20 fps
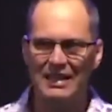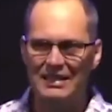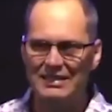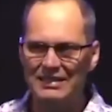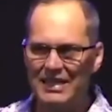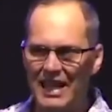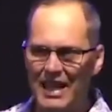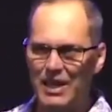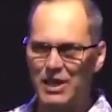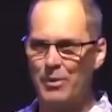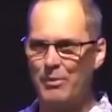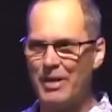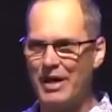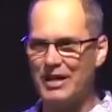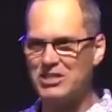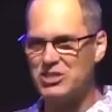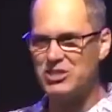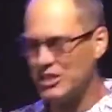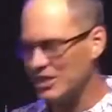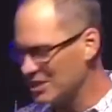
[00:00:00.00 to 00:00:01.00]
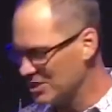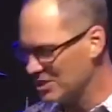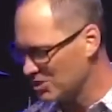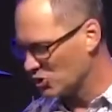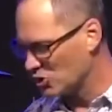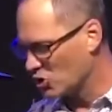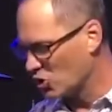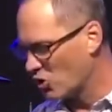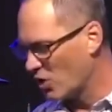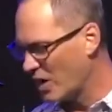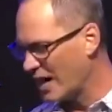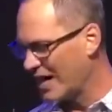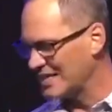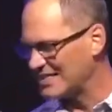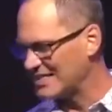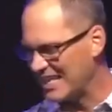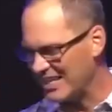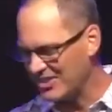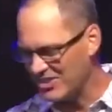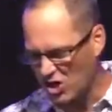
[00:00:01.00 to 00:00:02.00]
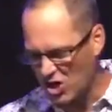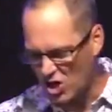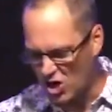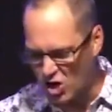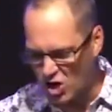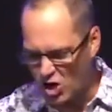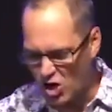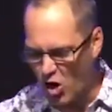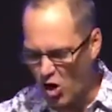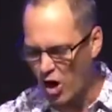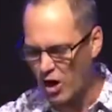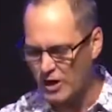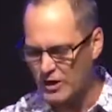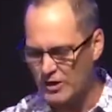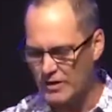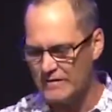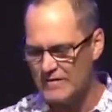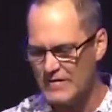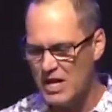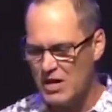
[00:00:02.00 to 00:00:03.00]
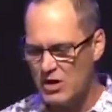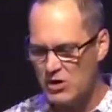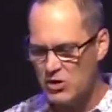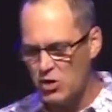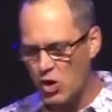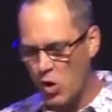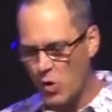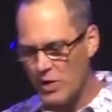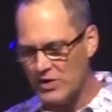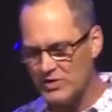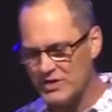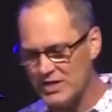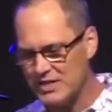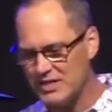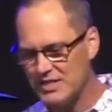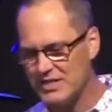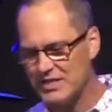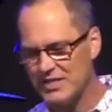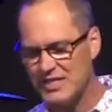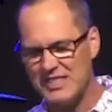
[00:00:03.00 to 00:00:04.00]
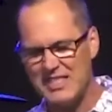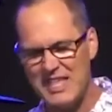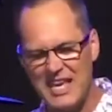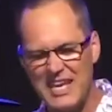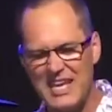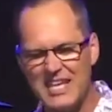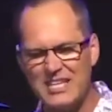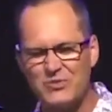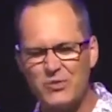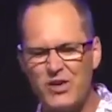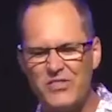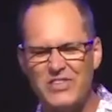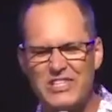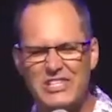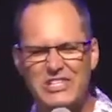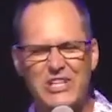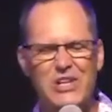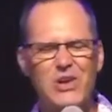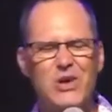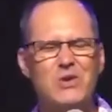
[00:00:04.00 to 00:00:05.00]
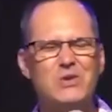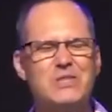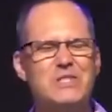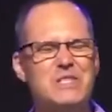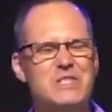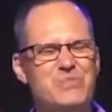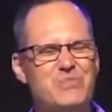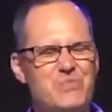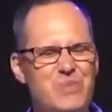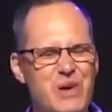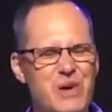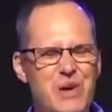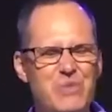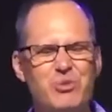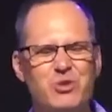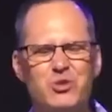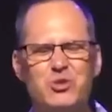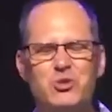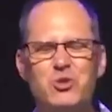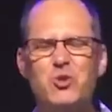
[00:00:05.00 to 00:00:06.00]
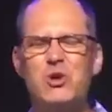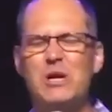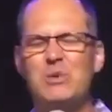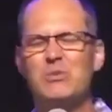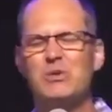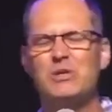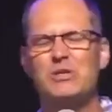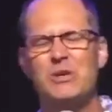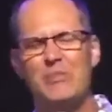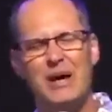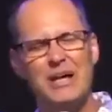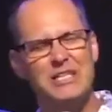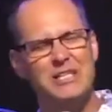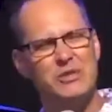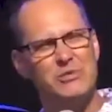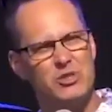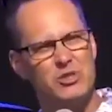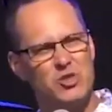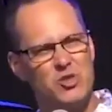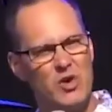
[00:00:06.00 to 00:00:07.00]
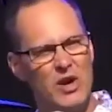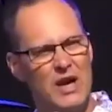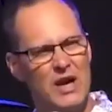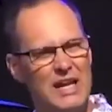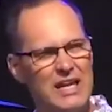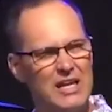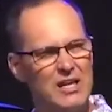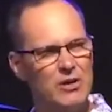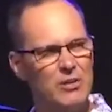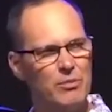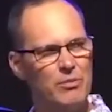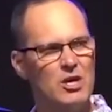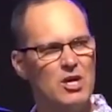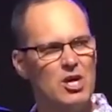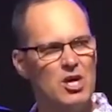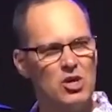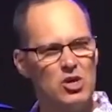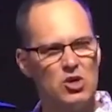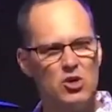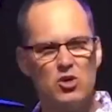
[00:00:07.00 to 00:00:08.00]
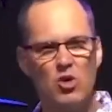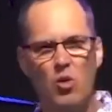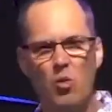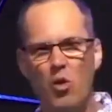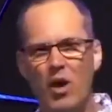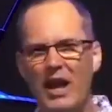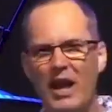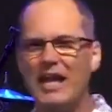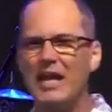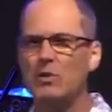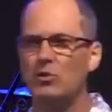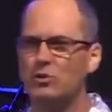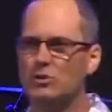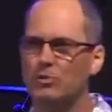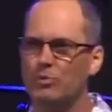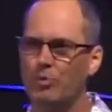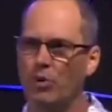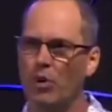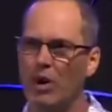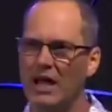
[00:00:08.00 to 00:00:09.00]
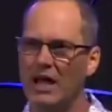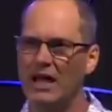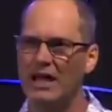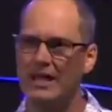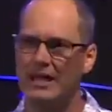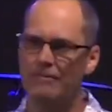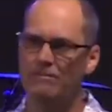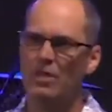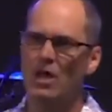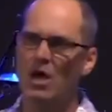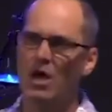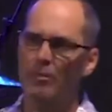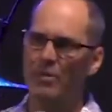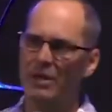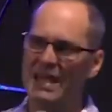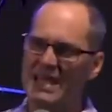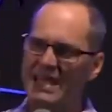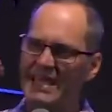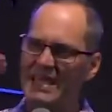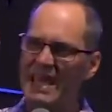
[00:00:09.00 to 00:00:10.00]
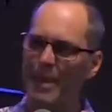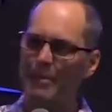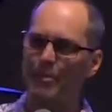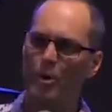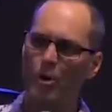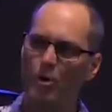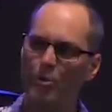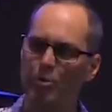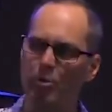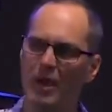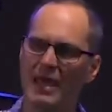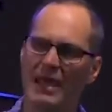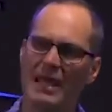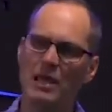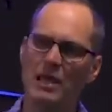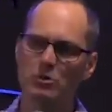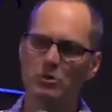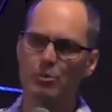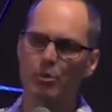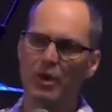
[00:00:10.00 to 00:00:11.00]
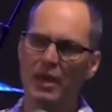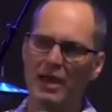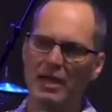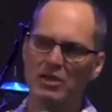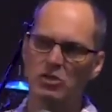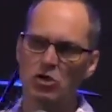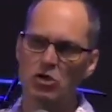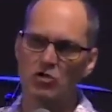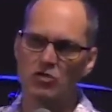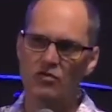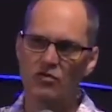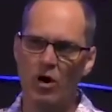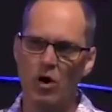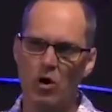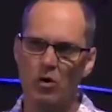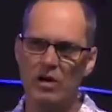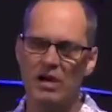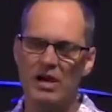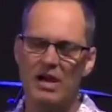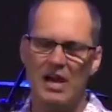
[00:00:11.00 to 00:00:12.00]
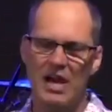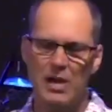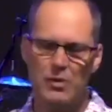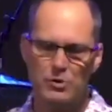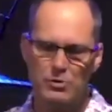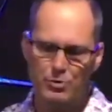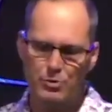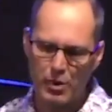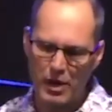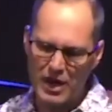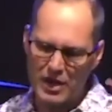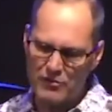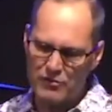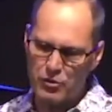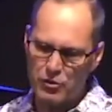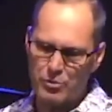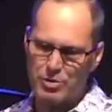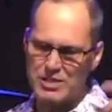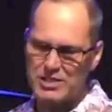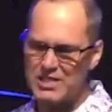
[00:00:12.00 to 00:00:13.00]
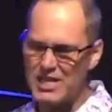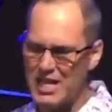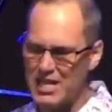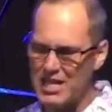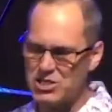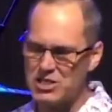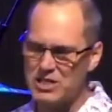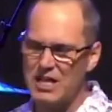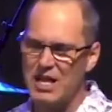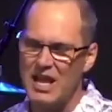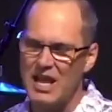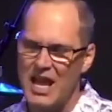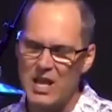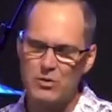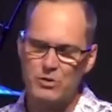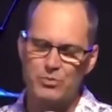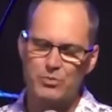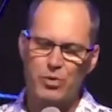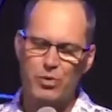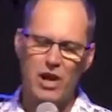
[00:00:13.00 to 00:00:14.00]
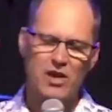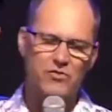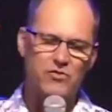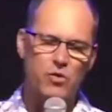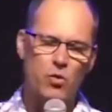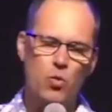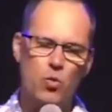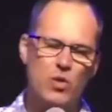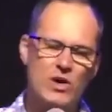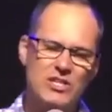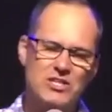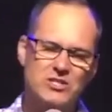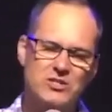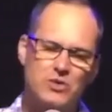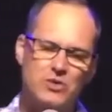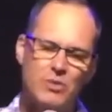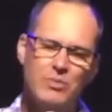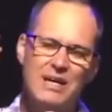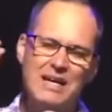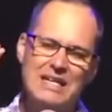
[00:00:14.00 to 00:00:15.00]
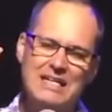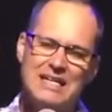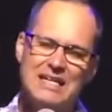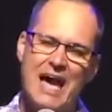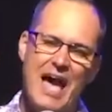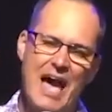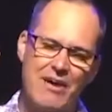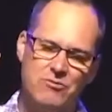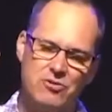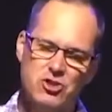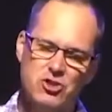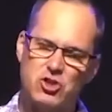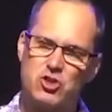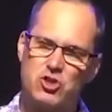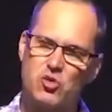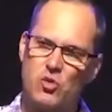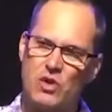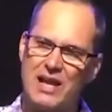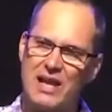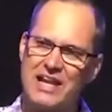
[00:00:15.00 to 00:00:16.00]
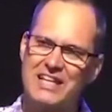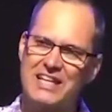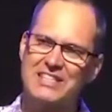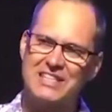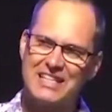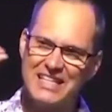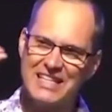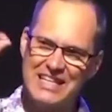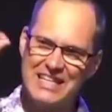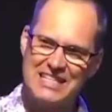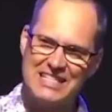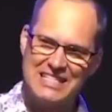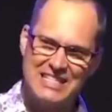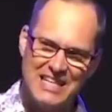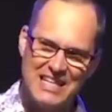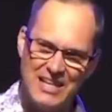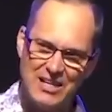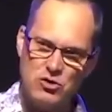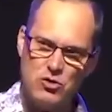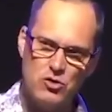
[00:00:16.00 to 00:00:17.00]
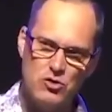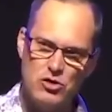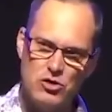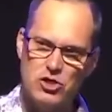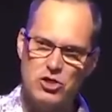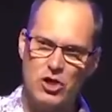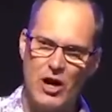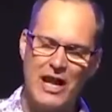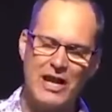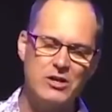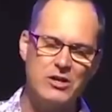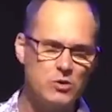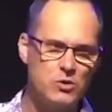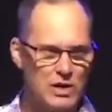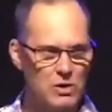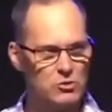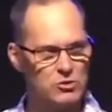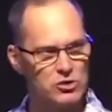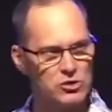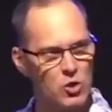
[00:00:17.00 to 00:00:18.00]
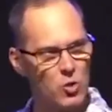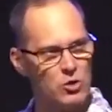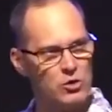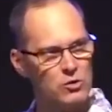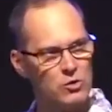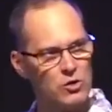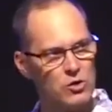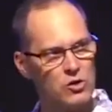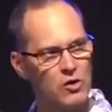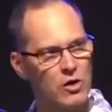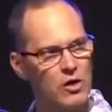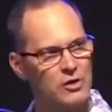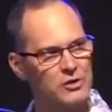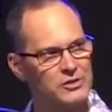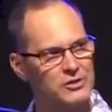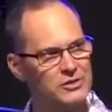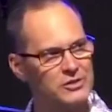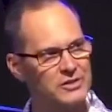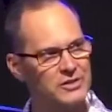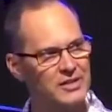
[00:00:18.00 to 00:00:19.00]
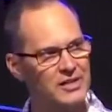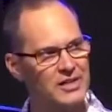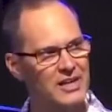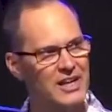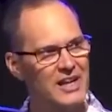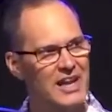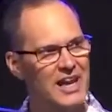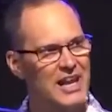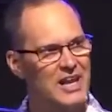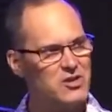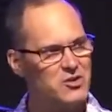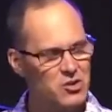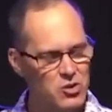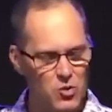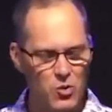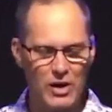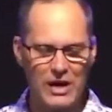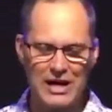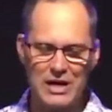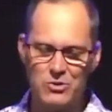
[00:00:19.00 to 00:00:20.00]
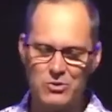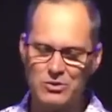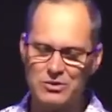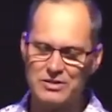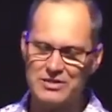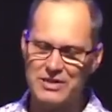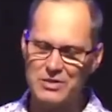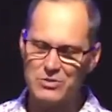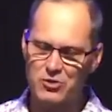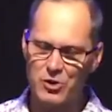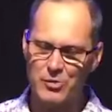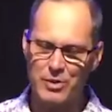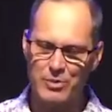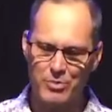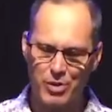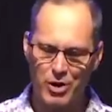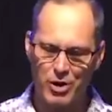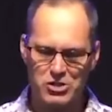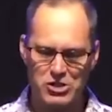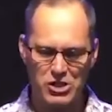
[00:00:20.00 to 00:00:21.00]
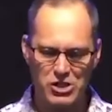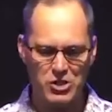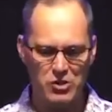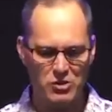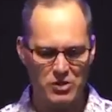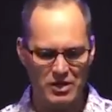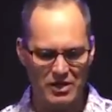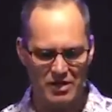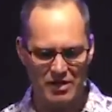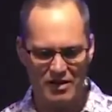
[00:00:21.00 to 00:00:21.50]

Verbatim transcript: Think about Jesus Christ in the garden, knowing that that his, one of his closest people to him was about to betray him. You know what? He was praying, but he kept on praying. He was praying twofold. He was praying for protection. He was praying for wisdom to have strength to continue the journey. He knew he was going to a cross. He knew what he was, he was going to be persecuted.